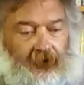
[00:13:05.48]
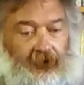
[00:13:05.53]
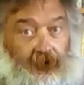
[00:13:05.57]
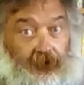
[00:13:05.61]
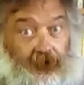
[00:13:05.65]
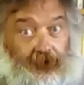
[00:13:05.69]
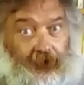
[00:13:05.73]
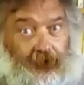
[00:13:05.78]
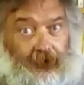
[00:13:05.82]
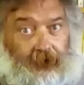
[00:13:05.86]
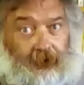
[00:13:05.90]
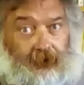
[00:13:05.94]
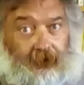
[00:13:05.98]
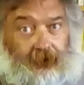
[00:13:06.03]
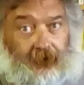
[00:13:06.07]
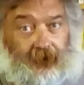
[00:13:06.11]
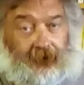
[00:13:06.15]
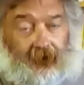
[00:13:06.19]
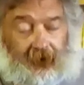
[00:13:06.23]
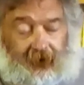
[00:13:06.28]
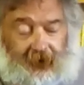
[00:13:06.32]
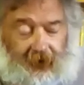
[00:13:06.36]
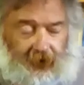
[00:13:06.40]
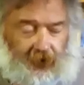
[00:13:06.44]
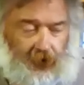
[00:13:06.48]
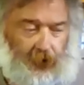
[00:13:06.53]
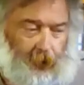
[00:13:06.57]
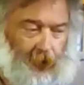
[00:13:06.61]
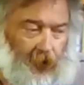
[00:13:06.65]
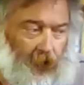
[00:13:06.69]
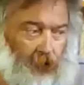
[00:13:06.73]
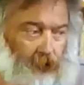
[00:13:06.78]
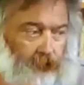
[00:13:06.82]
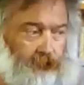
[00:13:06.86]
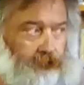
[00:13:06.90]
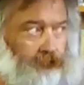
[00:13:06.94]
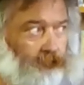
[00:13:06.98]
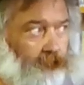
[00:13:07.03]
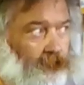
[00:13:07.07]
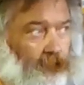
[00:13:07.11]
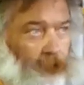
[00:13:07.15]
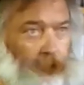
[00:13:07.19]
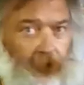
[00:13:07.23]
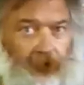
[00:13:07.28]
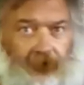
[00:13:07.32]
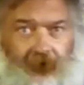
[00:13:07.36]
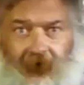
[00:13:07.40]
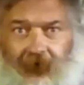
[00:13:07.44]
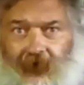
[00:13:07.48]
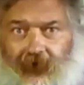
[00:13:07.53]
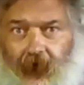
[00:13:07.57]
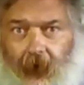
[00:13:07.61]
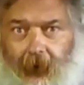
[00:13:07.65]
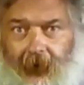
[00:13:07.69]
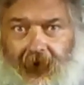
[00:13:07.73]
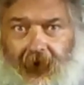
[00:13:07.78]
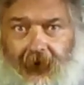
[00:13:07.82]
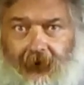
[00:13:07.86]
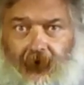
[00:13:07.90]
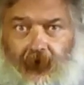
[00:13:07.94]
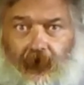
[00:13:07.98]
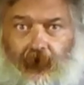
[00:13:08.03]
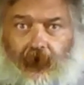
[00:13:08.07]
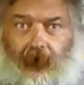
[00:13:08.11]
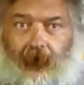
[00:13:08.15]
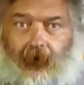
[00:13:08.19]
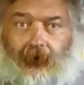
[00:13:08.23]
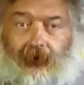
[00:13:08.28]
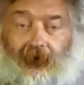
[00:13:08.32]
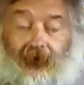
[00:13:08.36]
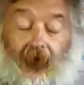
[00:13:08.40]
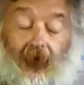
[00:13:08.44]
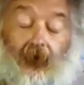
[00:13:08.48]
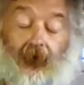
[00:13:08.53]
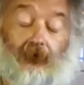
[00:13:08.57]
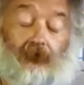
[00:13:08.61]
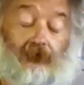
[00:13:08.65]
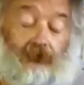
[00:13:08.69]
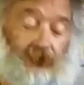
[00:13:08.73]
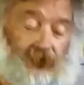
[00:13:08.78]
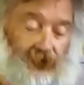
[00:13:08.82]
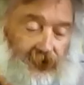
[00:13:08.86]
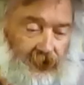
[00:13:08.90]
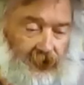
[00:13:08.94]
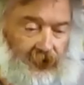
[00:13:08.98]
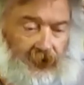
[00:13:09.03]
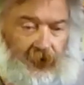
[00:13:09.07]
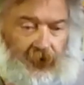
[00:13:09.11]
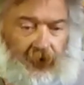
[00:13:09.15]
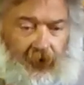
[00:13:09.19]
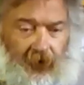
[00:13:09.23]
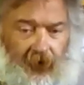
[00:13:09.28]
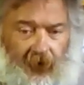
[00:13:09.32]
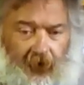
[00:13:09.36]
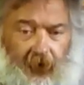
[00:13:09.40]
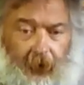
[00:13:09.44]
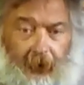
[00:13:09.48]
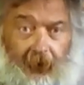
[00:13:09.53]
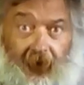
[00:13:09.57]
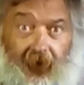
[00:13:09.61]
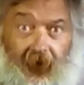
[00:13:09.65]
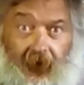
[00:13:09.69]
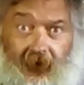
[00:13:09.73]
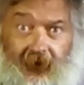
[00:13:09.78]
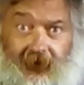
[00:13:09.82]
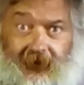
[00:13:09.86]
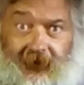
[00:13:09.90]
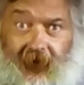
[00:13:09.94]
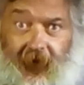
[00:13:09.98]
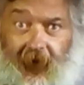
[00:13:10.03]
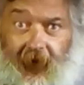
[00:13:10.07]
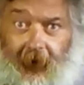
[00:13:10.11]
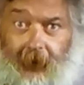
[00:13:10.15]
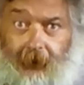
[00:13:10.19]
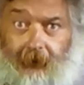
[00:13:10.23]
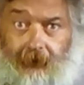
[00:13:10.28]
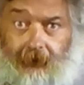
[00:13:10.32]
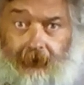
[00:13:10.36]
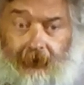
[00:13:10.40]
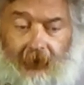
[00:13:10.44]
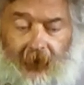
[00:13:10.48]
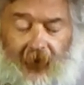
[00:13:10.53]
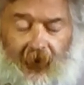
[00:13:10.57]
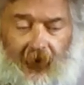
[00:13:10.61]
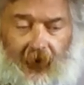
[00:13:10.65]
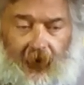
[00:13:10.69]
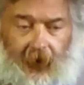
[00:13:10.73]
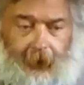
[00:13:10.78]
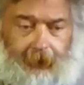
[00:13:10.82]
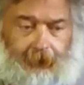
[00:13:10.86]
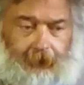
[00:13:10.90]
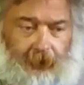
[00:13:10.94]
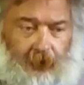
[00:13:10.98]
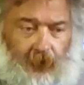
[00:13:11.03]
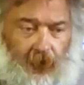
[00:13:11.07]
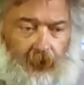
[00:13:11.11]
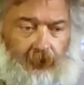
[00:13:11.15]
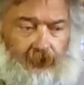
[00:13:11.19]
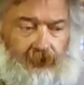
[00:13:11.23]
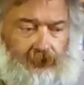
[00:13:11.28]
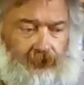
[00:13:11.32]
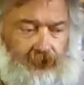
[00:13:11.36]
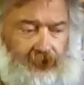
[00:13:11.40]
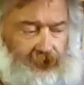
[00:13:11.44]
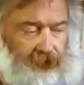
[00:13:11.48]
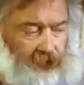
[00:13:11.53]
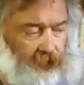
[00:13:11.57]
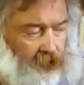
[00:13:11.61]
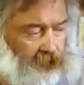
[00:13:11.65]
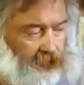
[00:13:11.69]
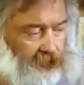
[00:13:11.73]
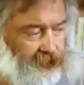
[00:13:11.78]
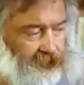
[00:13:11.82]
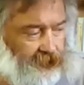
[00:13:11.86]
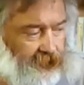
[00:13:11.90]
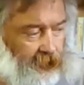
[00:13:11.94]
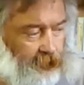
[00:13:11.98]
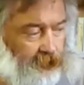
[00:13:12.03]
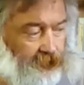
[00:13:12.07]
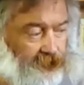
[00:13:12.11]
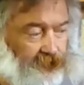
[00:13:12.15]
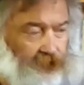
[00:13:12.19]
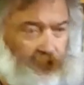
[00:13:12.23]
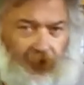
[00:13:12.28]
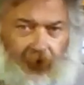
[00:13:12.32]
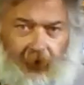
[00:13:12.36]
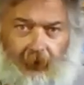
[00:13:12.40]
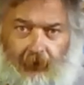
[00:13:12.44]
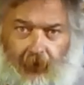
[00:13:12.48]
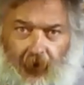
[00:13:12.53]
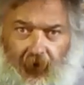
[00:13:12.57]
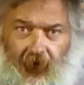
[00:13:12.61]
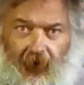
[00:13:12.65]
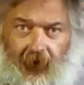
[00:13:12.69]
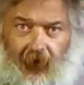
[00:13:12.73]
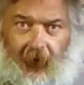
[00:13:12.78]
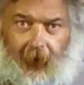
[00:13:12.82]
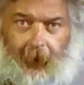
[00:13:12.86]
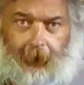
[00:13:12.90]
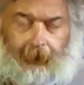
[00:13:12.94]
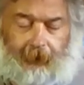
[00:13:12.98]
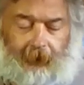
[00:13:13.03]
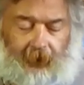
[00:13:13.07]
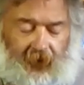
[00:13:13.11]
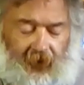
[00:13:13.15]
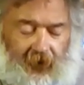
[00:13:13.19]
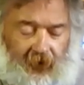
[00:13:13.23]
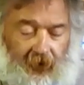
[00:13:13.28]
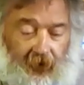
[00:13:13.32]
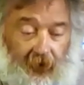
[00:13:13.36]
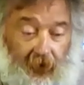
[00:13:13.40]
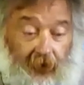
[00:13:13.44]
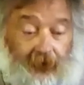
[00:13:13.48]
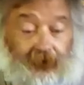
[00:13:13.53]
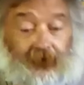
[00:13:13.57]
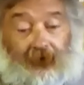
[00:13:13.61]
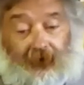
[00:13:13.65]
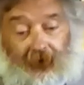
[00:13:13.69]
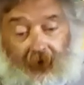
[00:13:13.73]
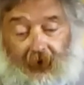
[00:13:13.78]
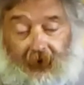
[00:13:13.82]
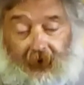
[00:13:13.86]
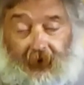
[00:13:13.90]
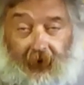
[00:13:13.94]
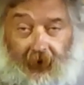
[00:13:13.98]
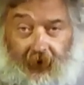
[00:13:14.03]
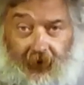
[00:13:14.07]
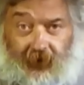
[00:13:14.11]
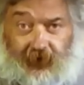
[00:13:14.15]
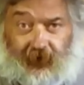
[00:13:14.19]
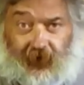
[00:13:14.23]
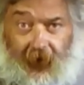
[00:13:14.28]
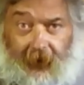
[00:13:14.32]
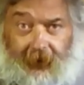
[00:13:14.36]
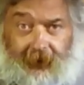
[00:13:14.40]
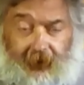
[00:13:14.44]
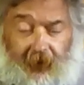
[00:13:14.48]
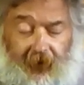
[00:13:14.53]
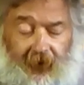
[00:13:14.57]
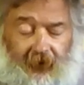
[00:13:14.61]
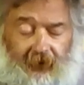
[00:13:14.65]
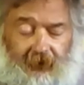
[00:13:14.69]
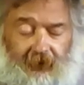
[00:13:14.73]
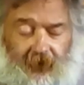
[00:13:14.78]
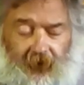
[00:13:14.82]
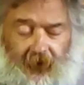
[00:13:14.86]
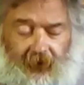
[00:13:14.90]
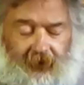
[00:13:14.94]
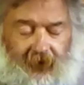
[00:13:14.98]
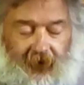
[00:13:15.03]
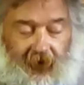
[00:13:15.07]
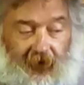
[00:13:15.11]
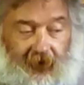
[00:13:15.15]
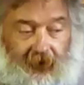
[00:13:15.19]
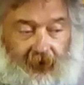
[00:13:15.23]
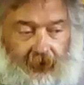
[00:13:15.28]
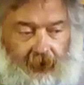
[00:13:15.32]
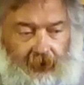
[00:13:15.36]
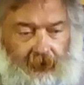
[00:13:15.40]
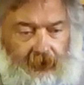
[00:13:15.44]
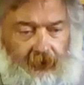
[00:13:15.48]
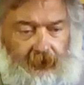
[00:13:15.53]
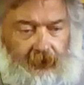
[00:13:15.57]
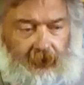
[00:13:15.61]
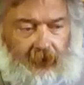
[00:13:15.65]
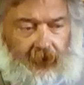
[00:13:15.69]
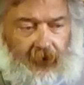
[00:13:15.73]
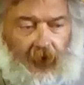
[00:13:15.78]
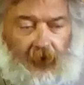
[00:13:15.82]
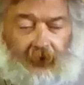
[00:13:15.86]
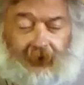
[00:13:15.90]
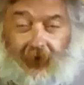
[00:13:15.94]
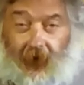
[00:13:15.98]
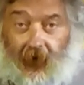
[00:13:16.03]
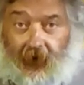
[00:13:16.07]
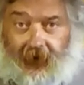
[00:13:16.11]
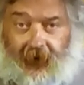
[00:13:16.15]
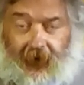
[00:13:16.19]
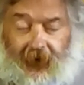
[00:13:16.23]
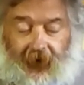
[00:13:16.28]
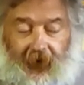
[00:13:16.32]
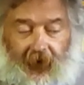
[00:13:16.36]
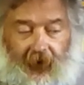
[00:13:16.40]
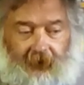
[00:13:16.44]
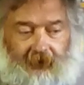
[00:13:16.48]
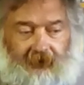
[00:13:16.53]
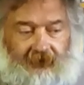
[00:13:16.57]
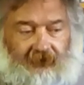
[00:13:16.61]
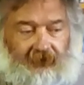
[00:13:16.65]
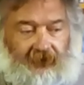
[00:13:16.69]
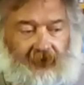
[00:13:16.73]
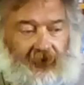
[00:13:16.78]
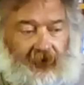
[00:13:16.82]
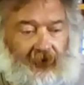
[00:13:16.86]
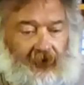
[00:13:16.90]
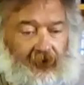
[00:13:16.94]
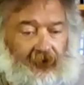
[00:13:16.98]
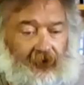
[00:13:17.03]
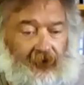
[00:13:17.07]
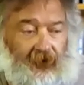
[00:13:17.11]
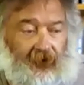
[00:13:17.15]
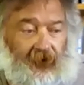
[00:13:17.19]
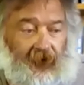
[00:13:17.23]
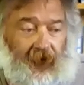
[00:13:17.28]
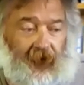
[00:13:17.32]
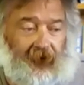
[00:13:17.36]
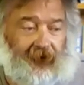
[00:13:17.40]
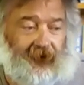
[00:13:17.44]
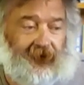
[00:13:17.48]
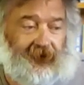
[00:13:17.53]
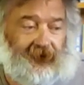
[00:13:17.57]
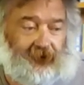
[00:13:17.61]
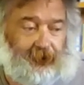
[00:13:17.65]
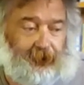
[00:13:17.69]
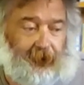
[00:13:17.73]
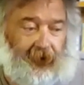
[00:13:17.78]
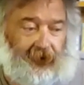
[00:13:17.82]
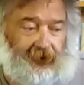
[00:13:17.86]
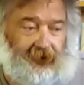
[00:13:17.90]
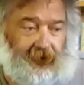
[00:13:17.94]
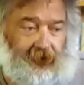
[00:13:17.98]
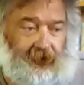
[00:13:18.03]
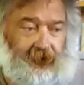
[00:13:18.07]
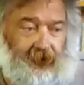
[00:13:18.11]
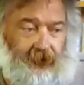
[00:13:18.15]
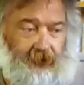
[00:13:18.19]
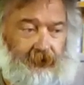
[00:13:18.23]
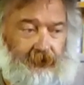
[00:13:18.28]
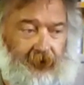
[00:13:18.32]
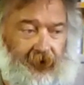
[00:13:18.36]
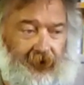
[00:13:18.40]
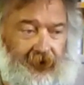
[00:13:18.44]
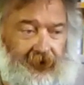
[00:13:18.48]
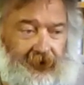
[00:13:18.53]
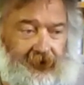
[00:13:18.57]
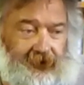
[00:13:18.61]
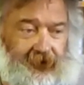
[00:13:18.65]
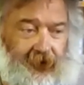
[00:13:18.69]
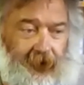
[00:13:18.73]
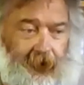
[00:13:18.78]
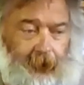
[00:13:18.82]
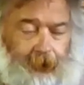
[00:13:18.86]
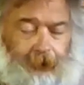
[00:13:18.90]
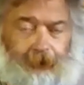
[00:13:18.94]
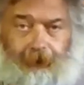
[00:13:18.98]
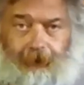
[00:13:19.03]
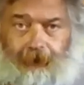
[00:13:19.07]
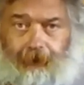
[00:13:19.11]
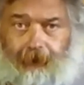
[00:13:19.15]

good enough. So I said, come along to the shop and have a look. So a couple of guys came. One guy's name was Colin Buckley. I do know the other chaps, but I've forgotten their name. And he inspected them and he said,